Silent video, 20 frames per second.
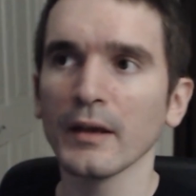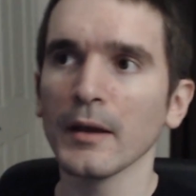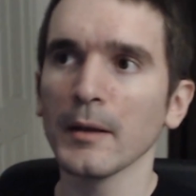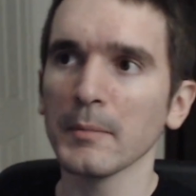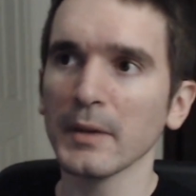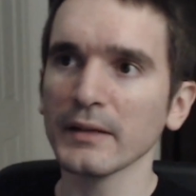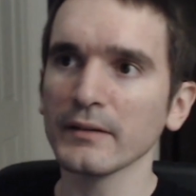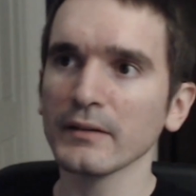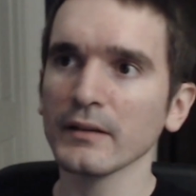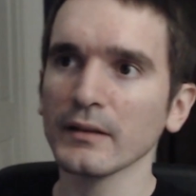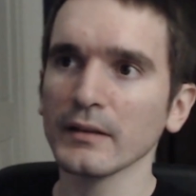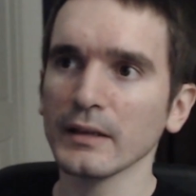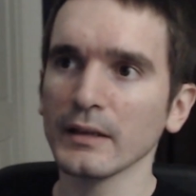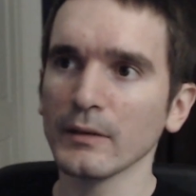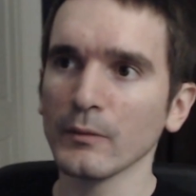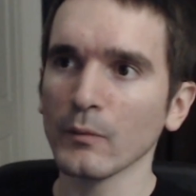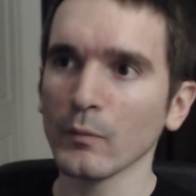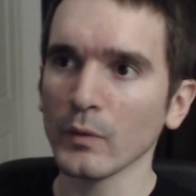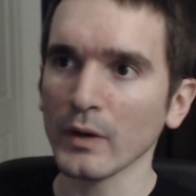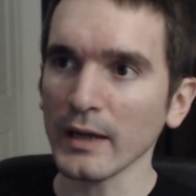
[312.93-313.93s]
Basically,
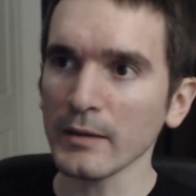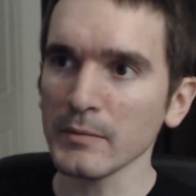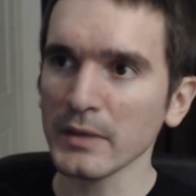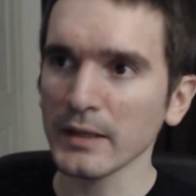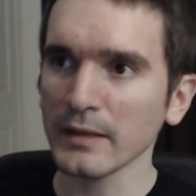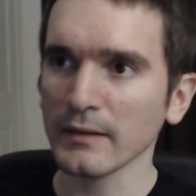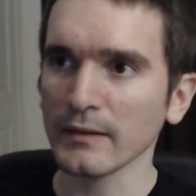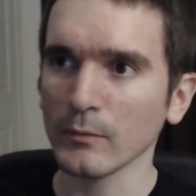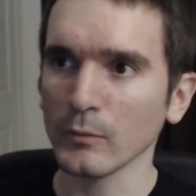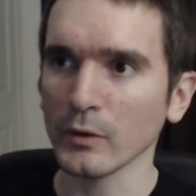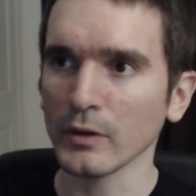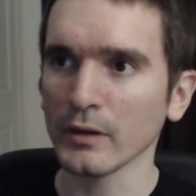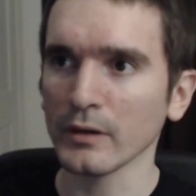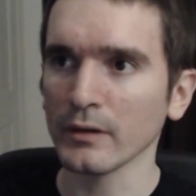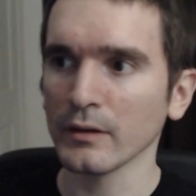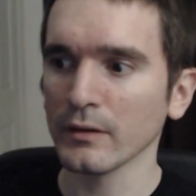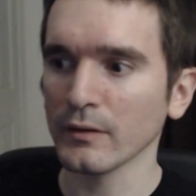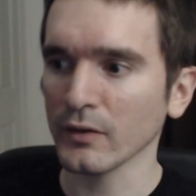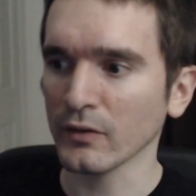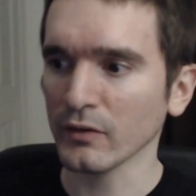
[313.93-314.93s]
when I meet someone,
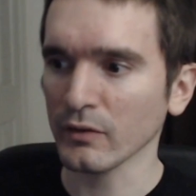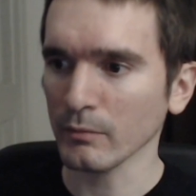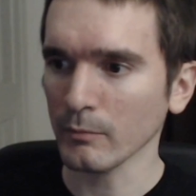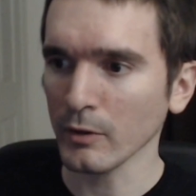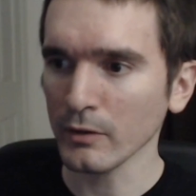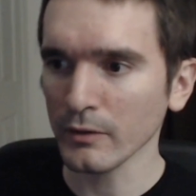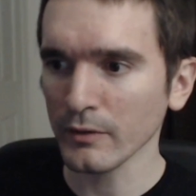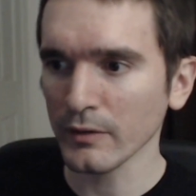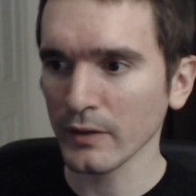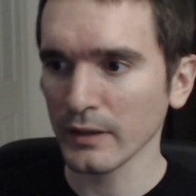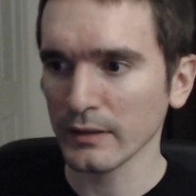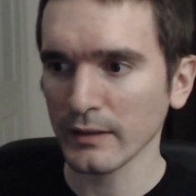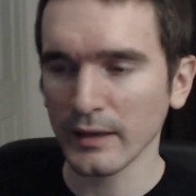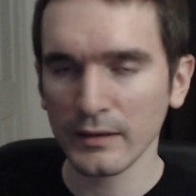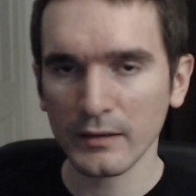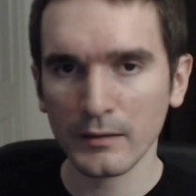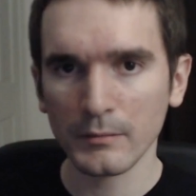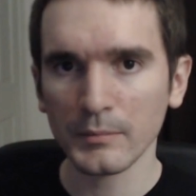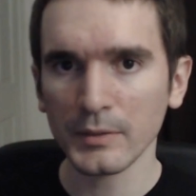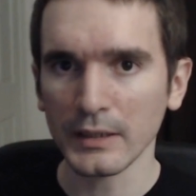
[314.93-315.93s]
the smarter they tend
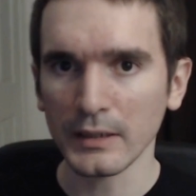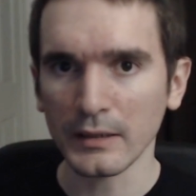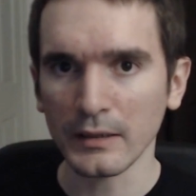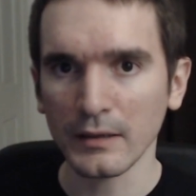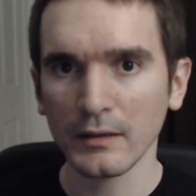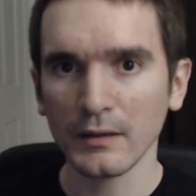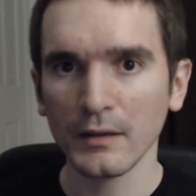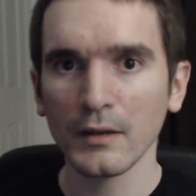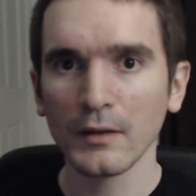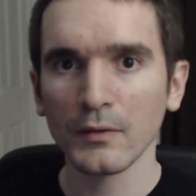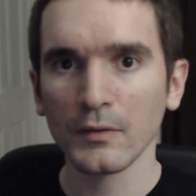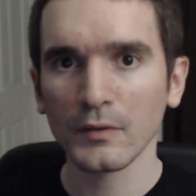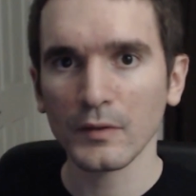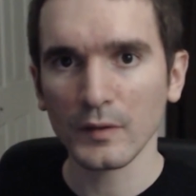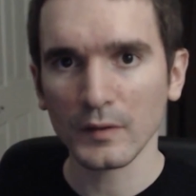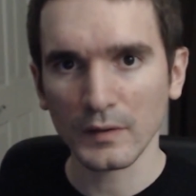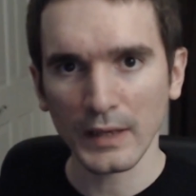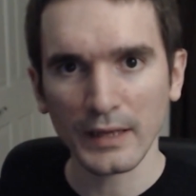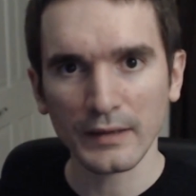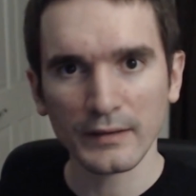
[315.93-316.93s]
to be, the
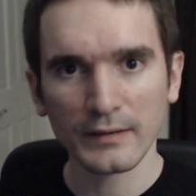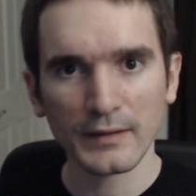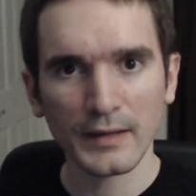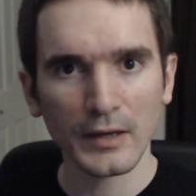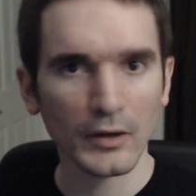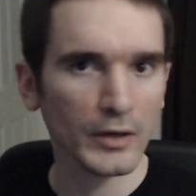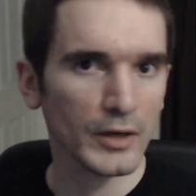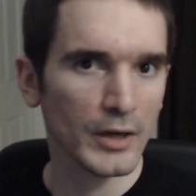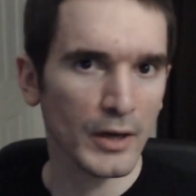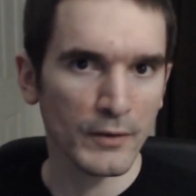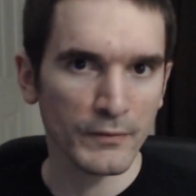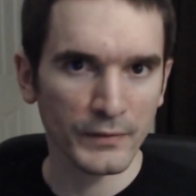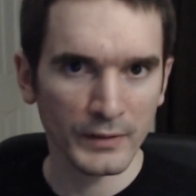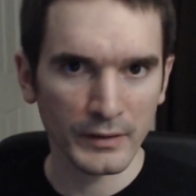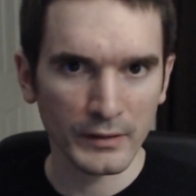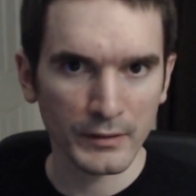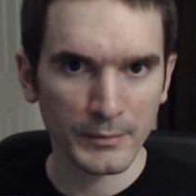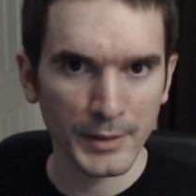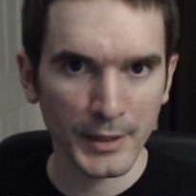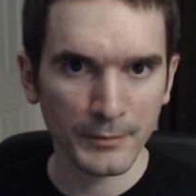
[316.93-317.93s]
less they are confident
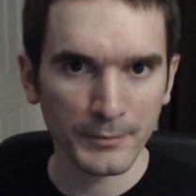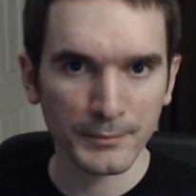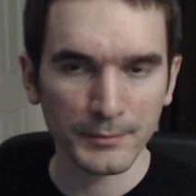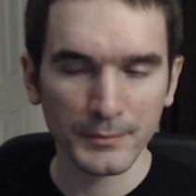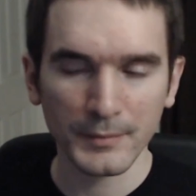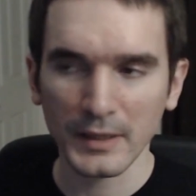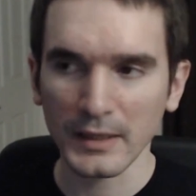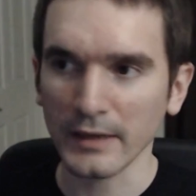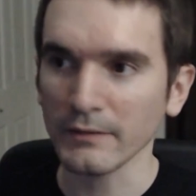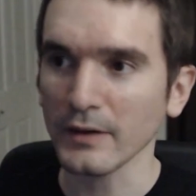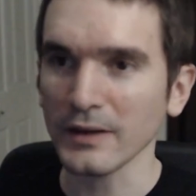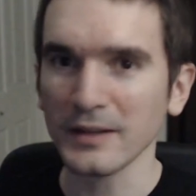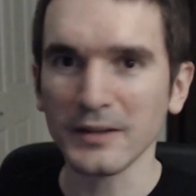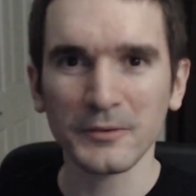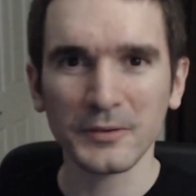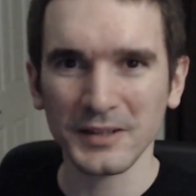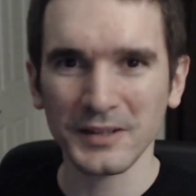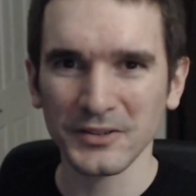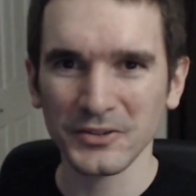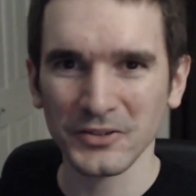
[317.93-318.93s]
about. And I find that
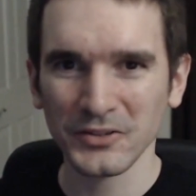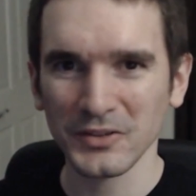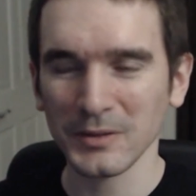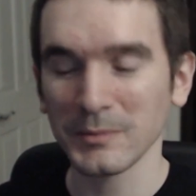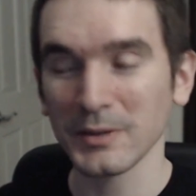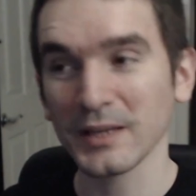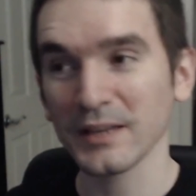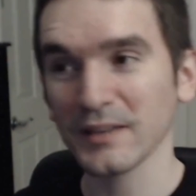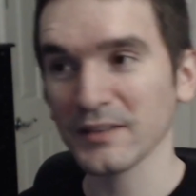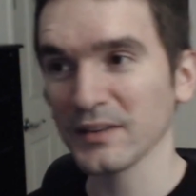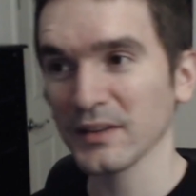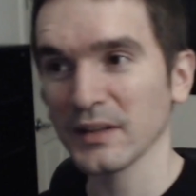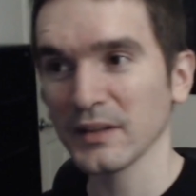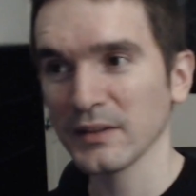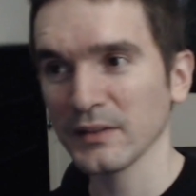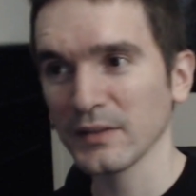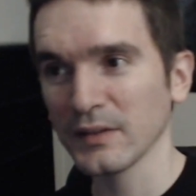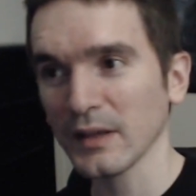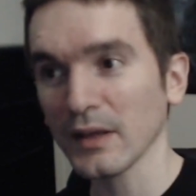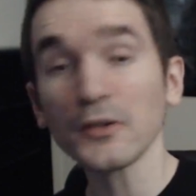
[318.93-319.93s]
really interesting because
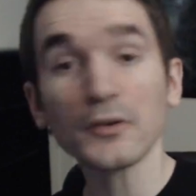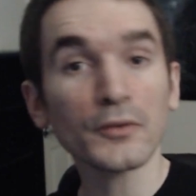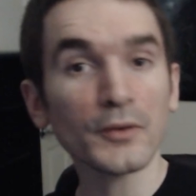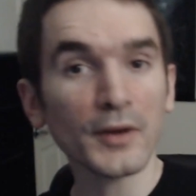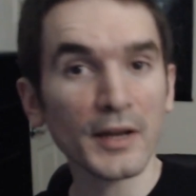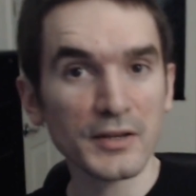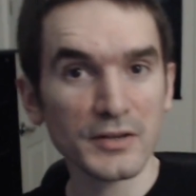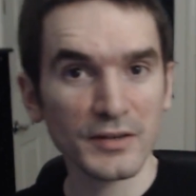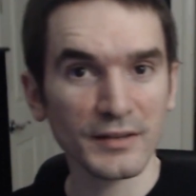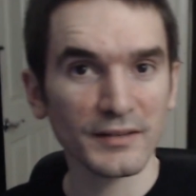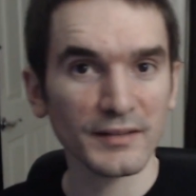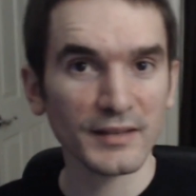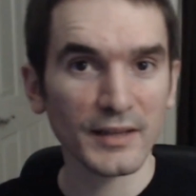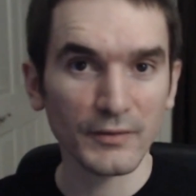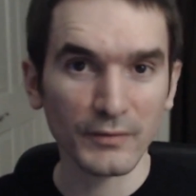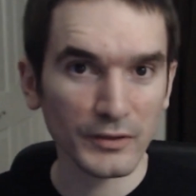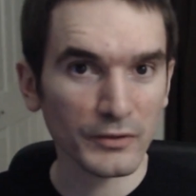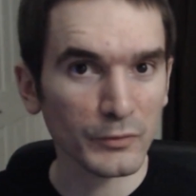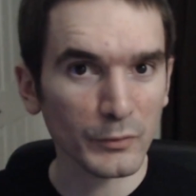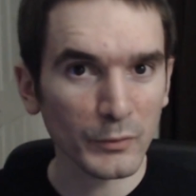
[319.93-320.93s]
the other direction is
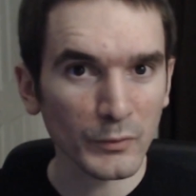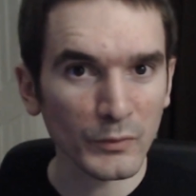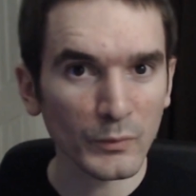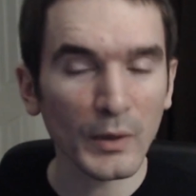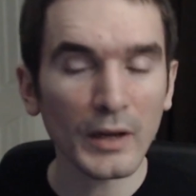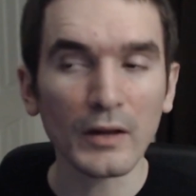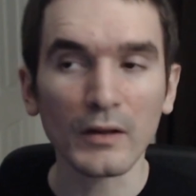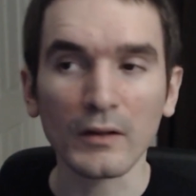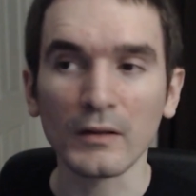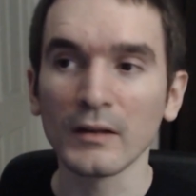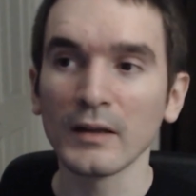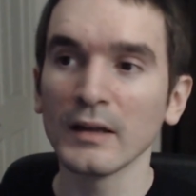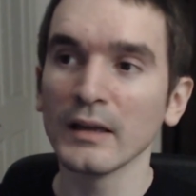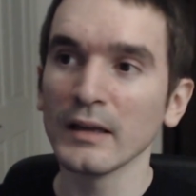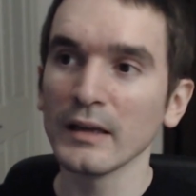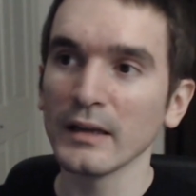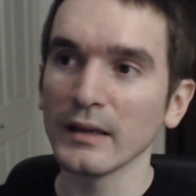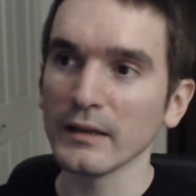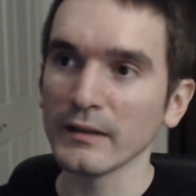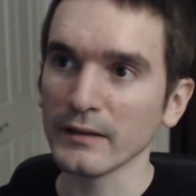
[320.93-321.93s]
definitely true as well,
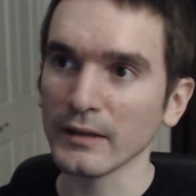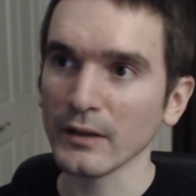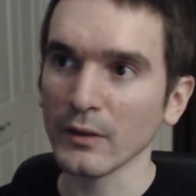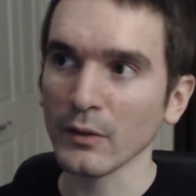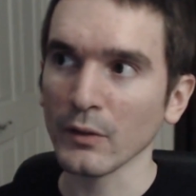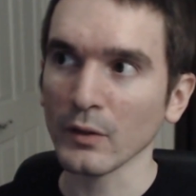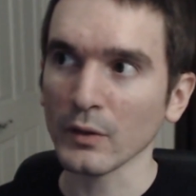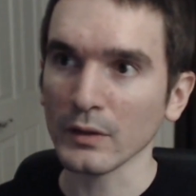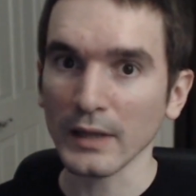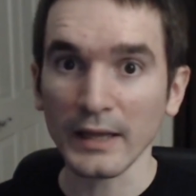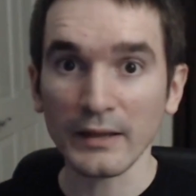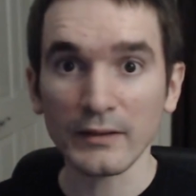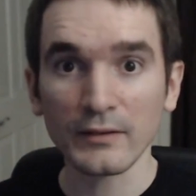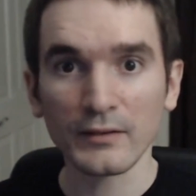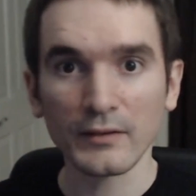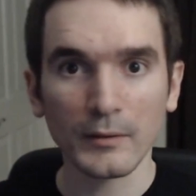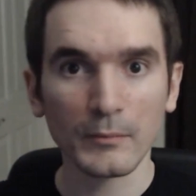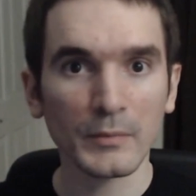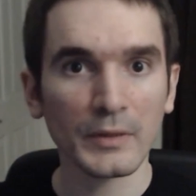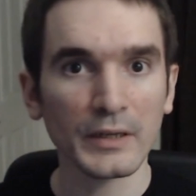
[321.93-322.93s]
is that the less
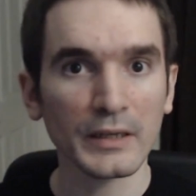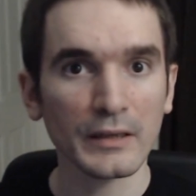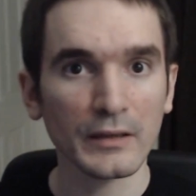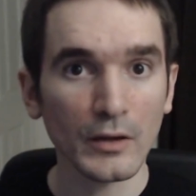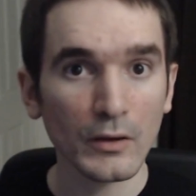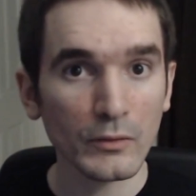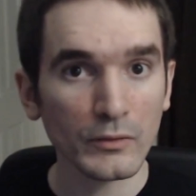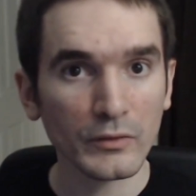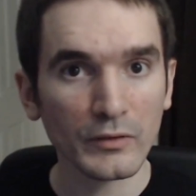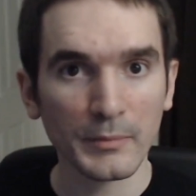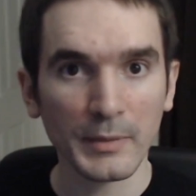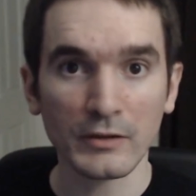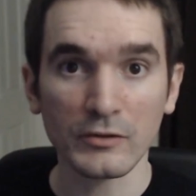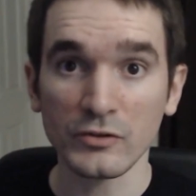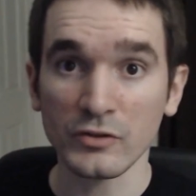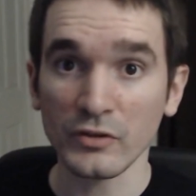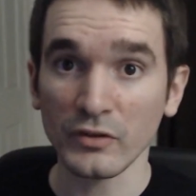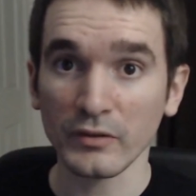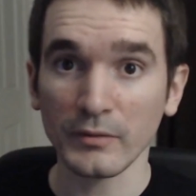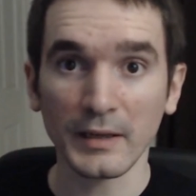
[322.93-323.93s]
somebody knows about
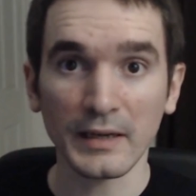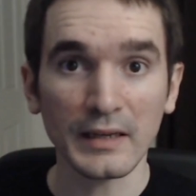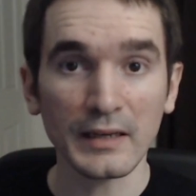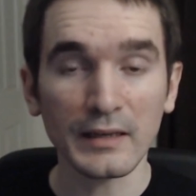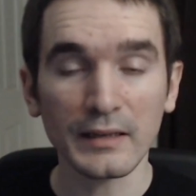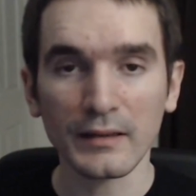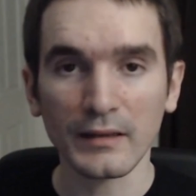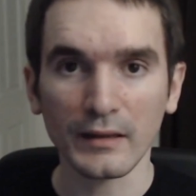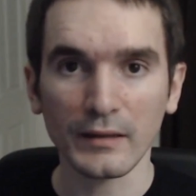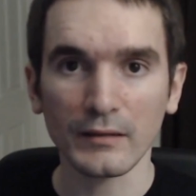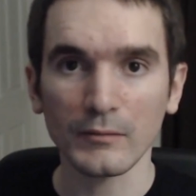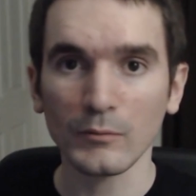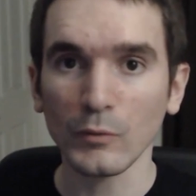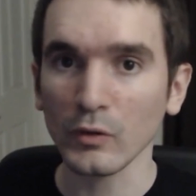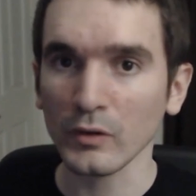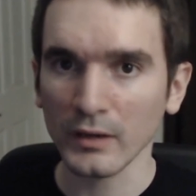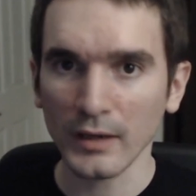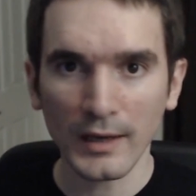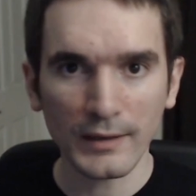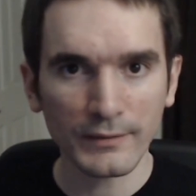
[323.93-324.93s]
just about anything, the more
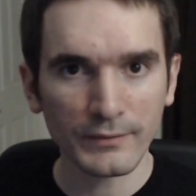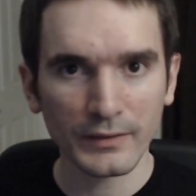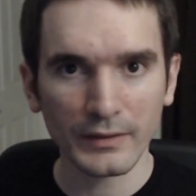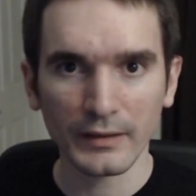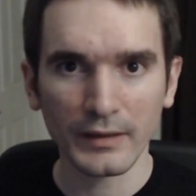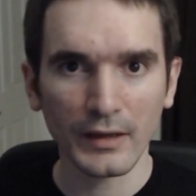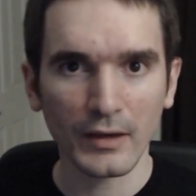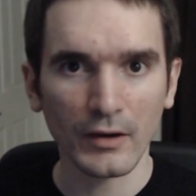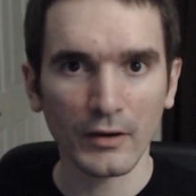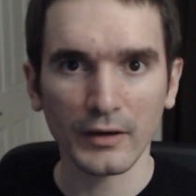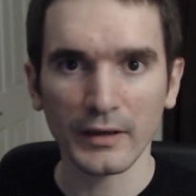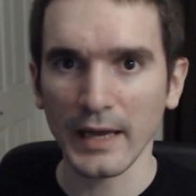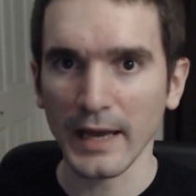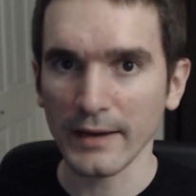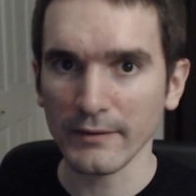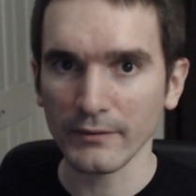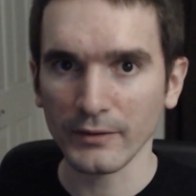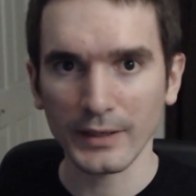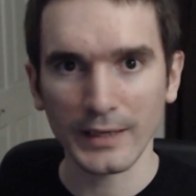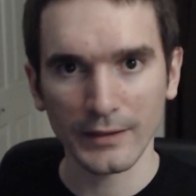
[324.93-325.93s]
confident they are in
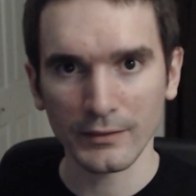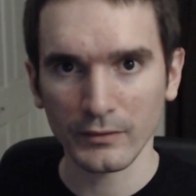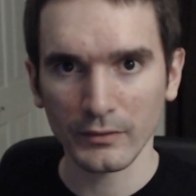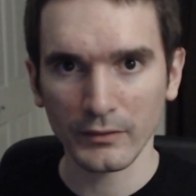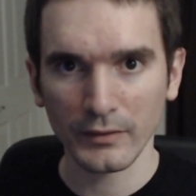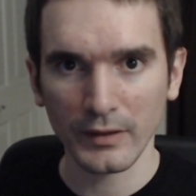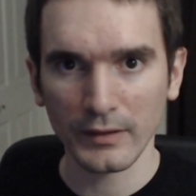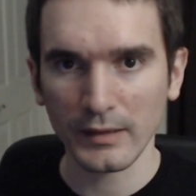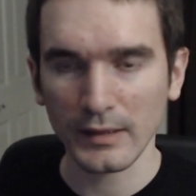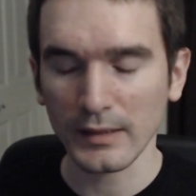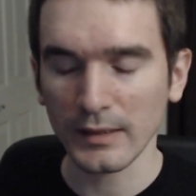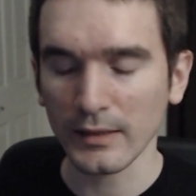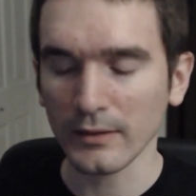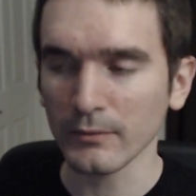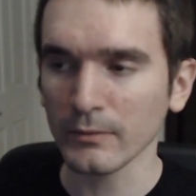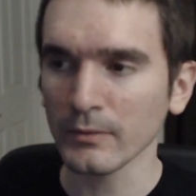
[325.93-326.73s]
every answer that they give.